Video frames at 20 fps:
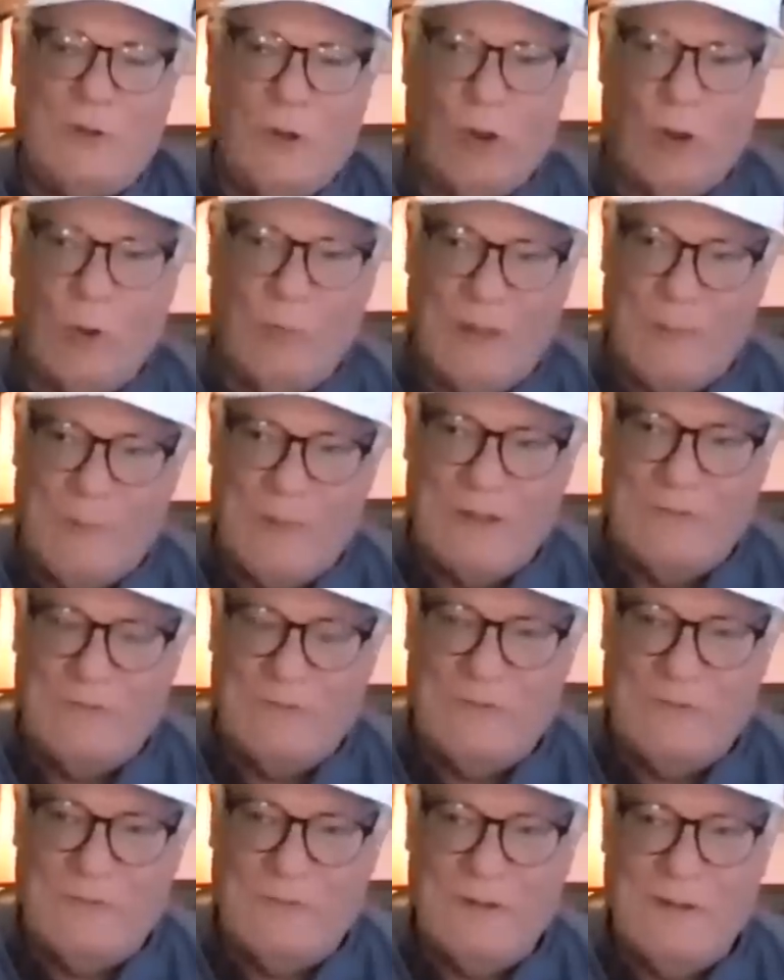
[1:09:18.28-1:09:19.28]
term
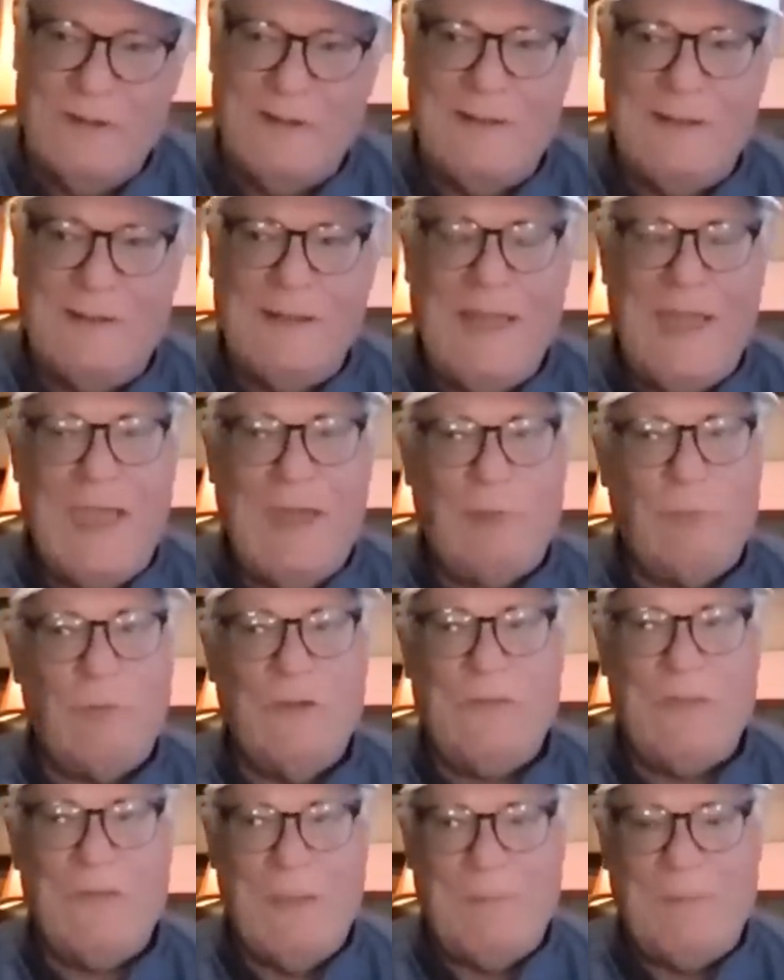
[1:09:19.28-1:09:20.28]
limits. And
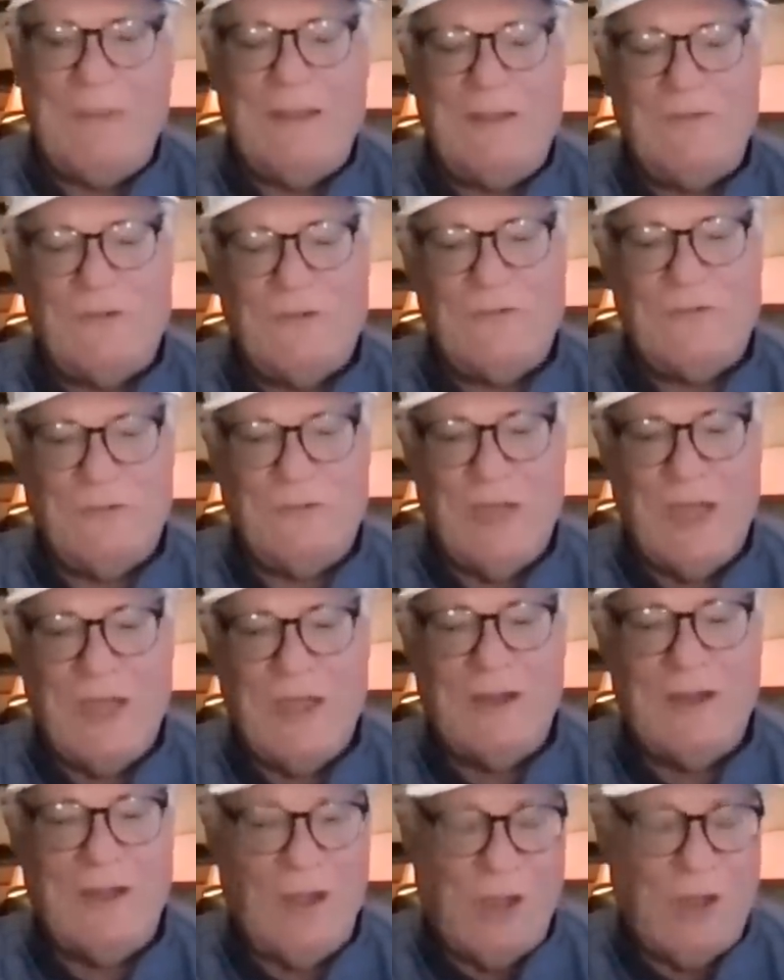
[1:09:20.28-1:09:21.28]
what that means is
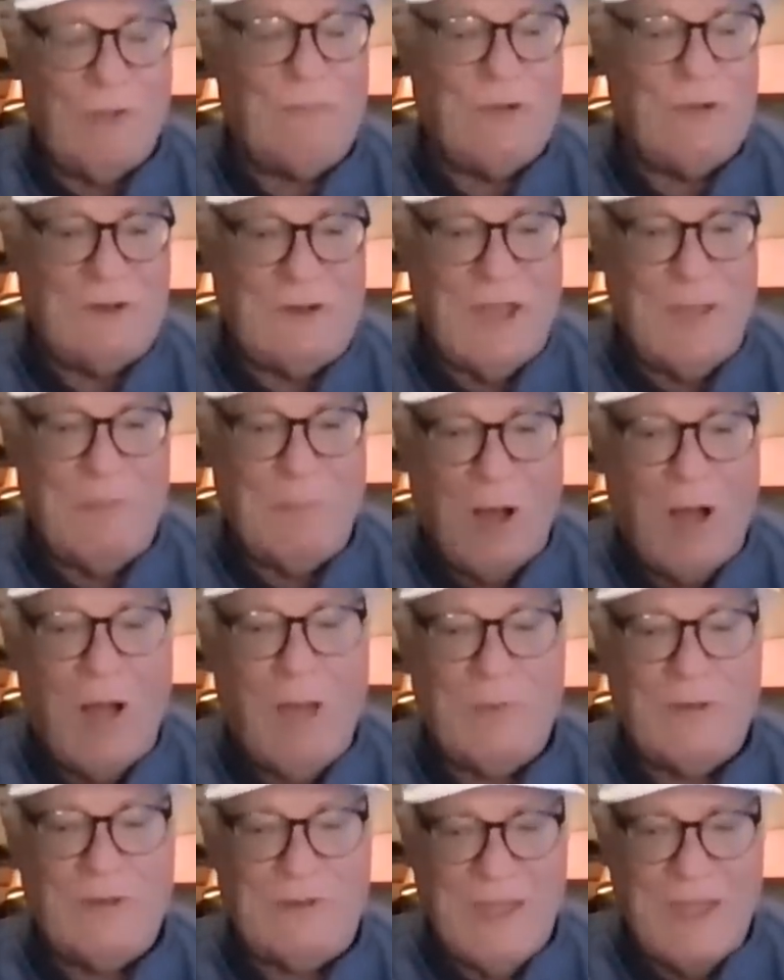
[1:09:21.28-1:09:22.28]
that every day
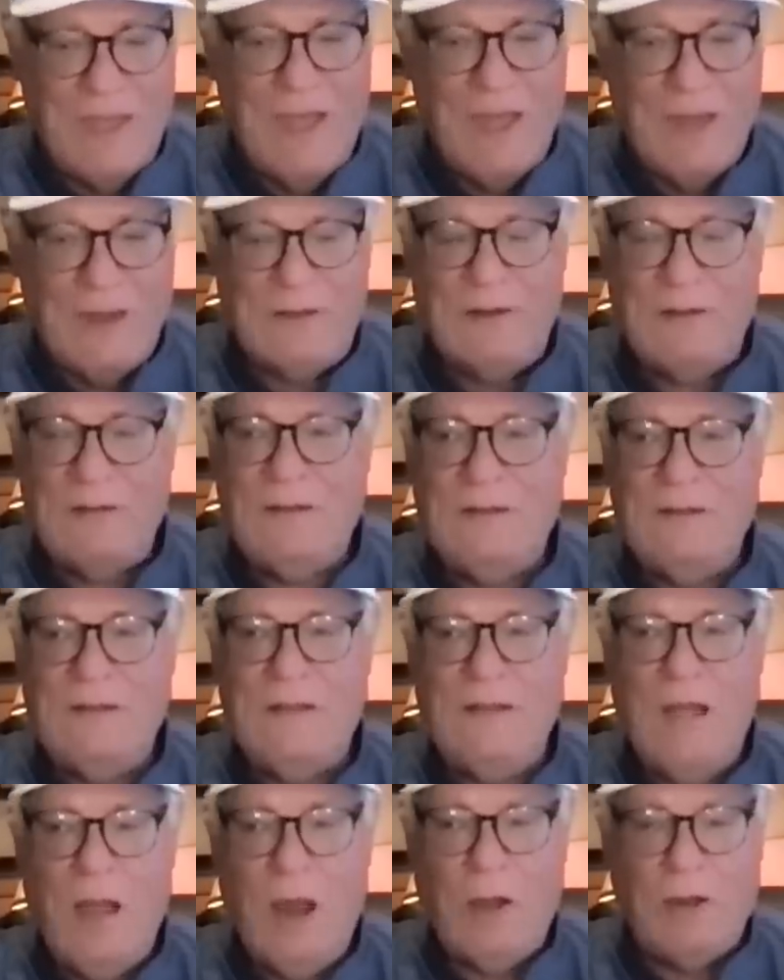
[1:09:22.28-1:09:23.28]
mom and dad
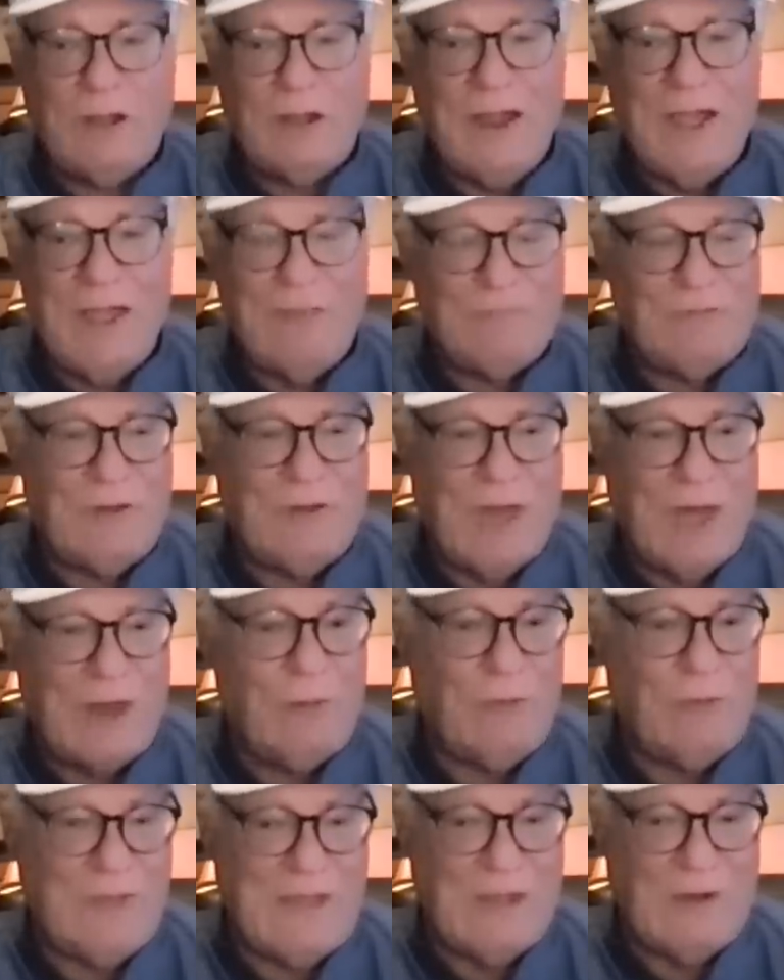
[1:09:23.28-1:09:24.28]
are going to have to not
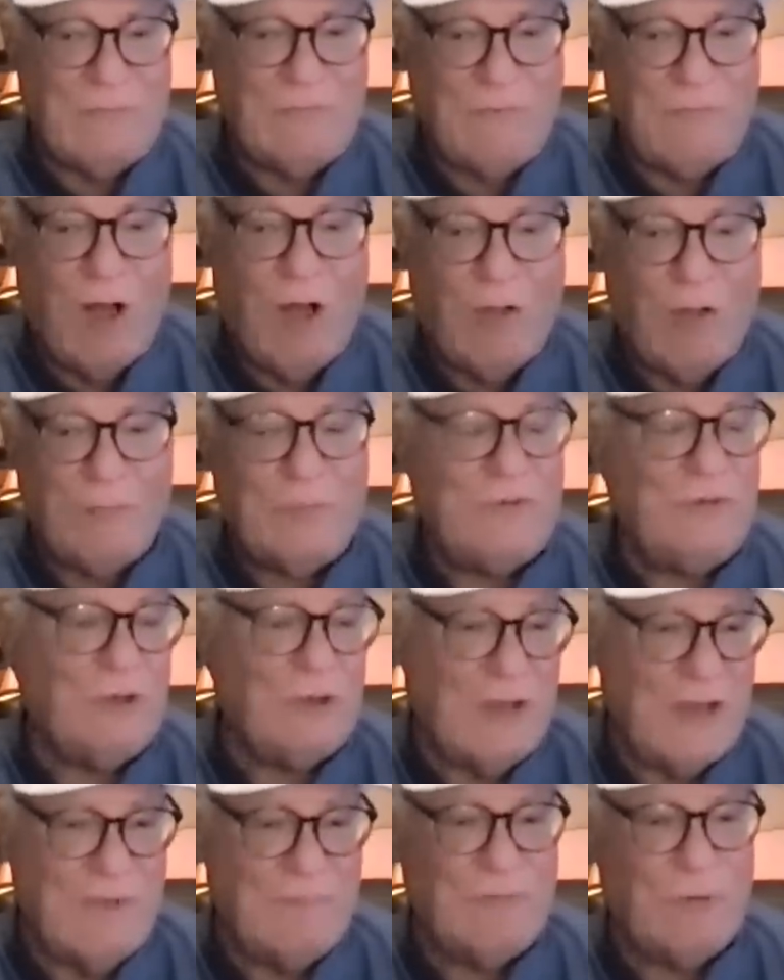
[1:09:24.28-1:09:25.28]
only get involved, but you're
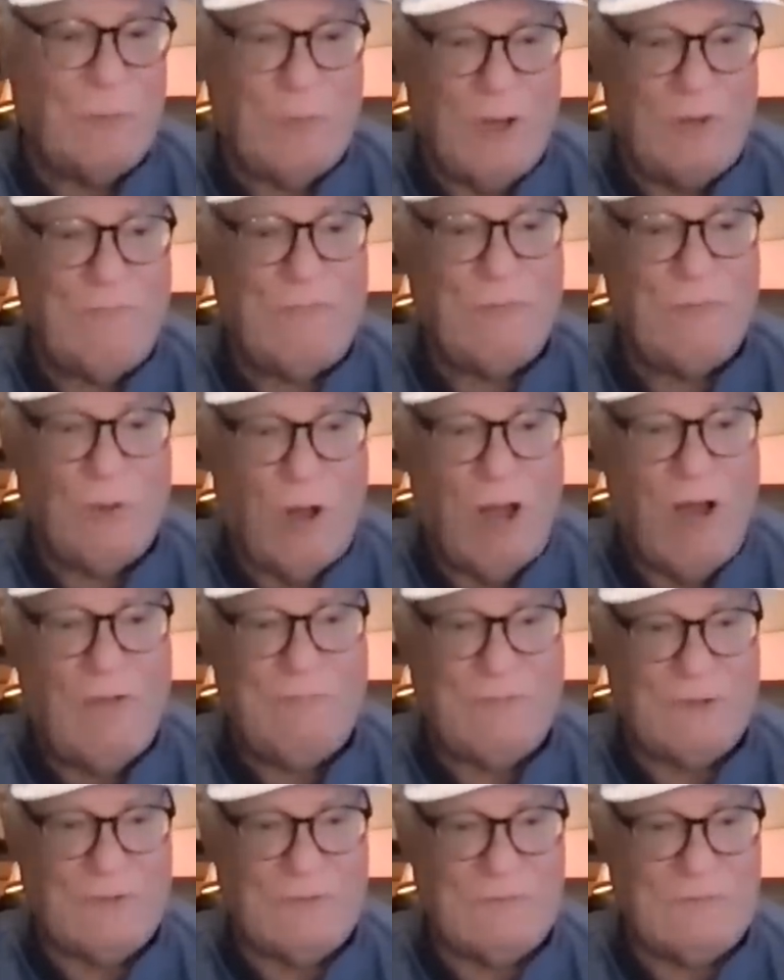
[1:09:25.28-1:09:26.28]
going to have to run for
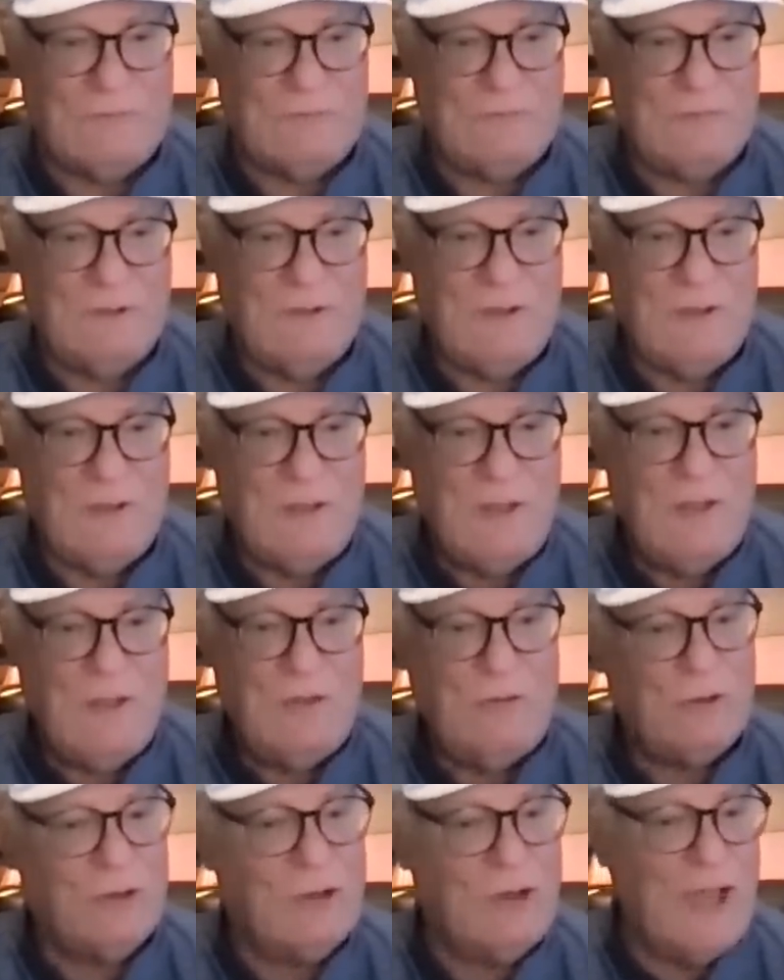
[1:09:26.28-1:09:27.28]
office.
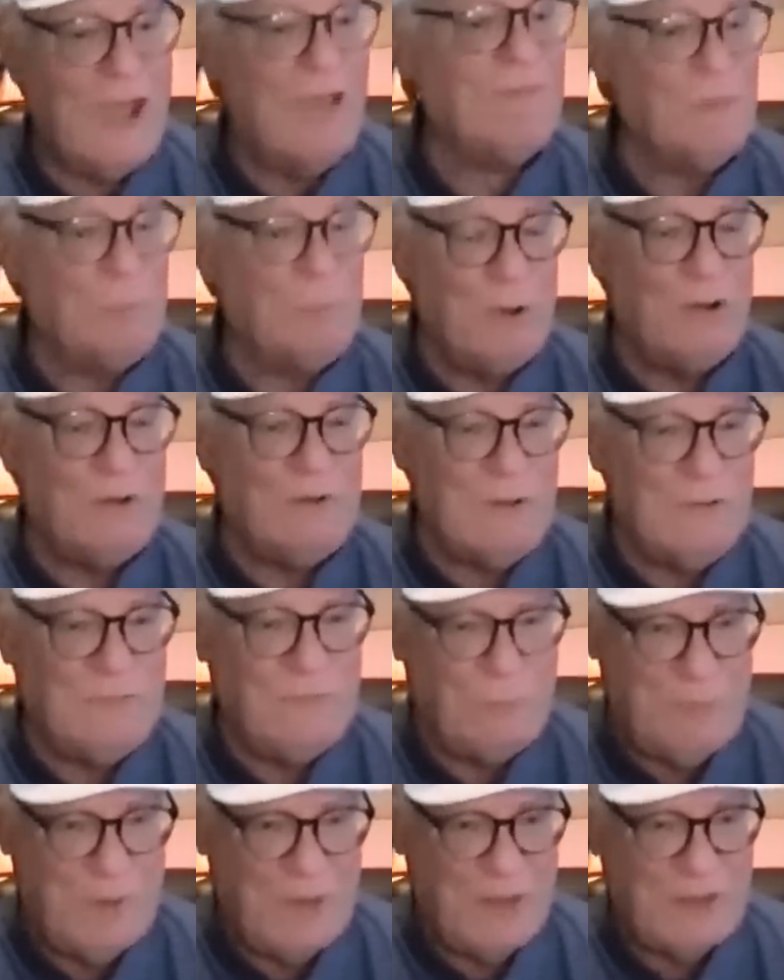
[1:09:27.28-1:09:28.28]
You're going to have to
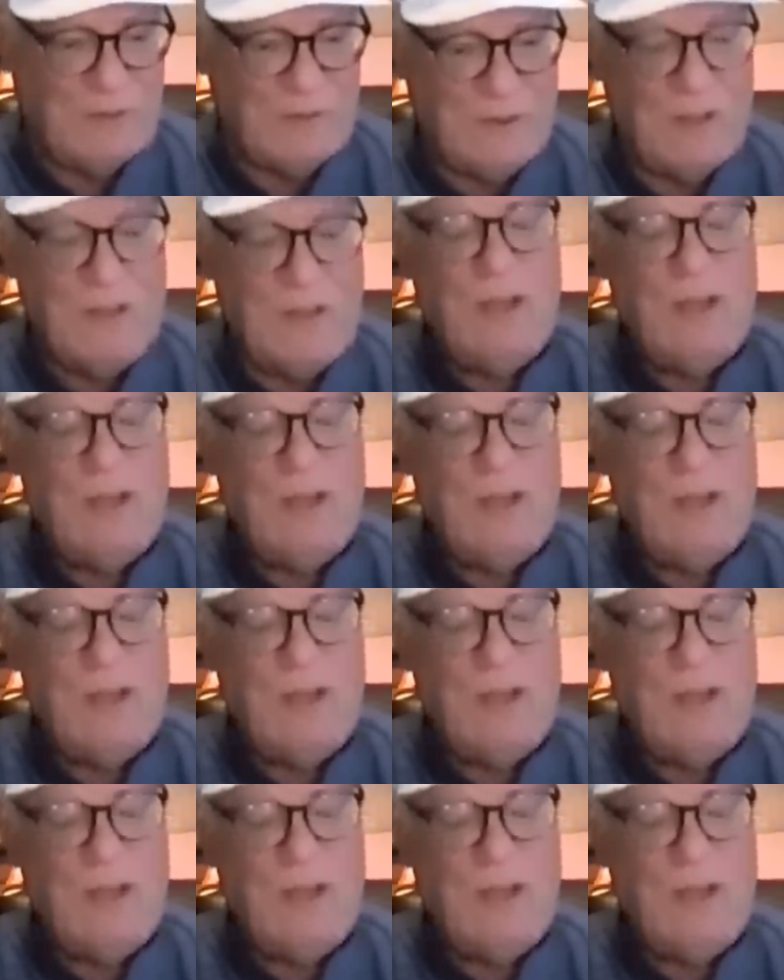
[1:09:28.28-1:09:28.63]
participate.